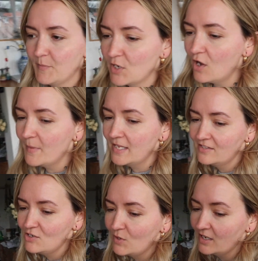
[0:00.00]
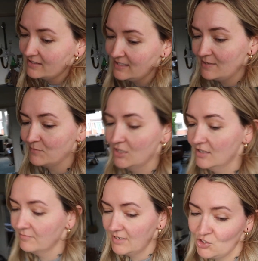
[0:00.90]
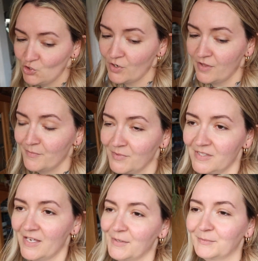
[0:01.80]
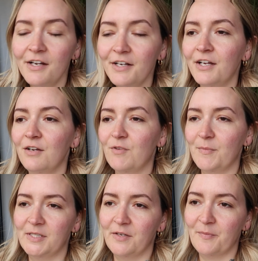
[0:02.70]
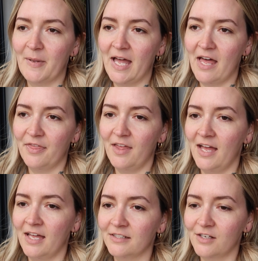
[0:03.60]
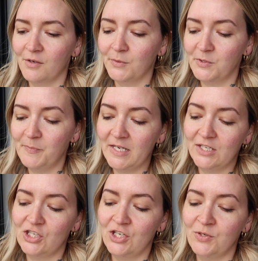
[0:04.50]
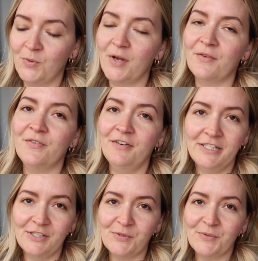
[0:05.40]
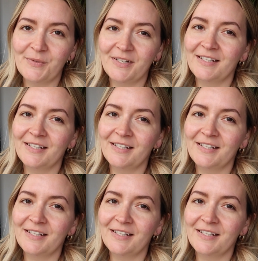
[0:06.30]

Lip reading: the comments, you guys seem to enjoy them, so going to go and run myself a bath and I will speak to you very soon.